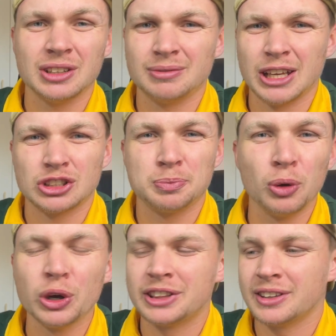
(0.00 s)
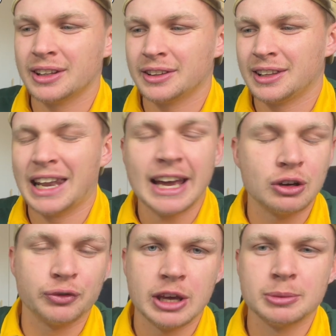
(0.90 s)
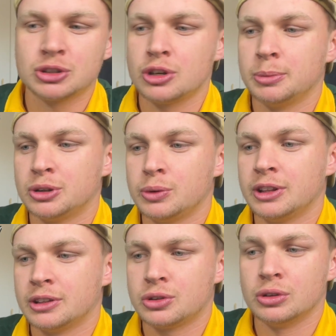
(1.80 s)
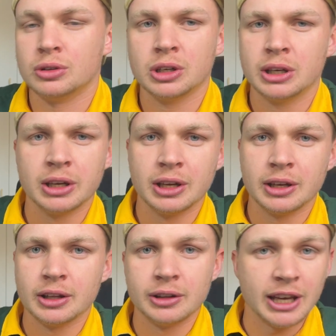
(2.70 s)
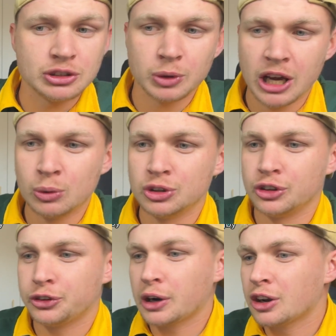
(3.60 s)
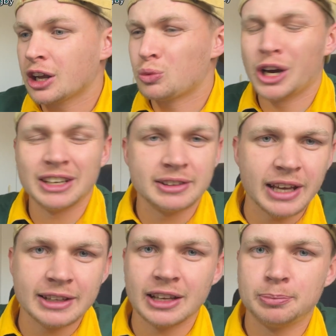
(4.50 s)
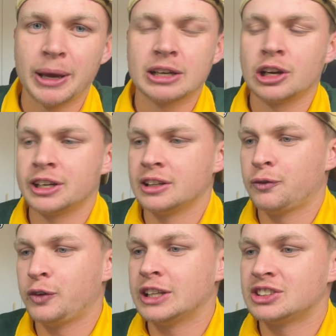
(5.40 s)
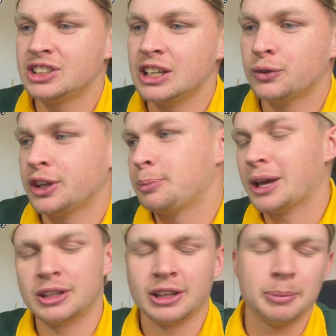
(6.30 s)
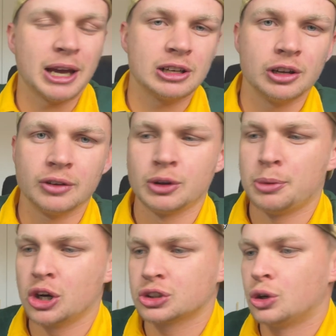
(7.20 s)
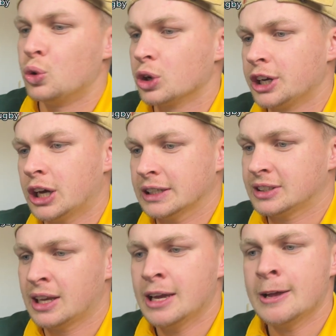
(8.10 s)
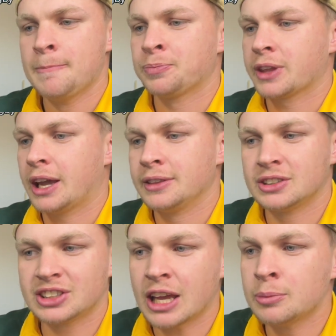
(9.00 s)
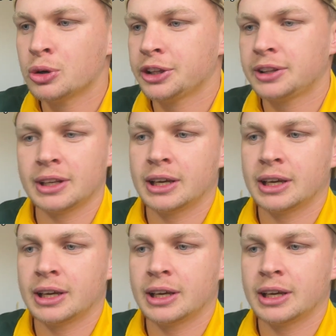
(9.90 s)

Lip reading: exploit the lack of chemistry between the two. That's what I would do. Throw it out wide, attack that backline in defense, see if the backline of the box are organized. And the same with